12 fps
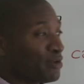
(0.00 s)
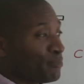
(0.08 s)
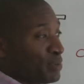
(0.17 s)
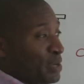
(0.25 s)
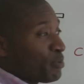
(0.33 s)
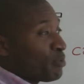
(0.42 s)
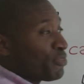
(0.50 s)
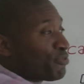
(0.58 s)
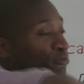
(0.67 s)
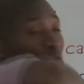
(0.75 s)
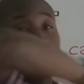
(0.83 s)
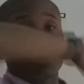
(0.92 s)
the people would
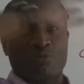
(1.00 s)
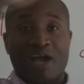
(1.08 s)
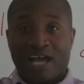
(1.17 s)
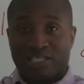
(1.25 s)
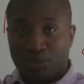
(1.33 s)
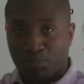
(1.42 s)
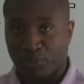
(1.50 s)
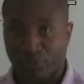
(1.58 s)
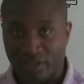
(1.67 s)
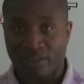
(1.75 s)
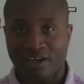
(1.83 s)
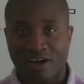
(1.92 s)
throw the rat
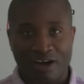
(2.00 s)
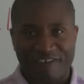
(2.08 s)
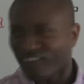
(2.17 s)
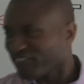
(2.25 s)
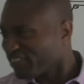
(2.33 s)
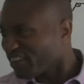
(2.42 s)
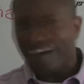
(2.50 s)
in the car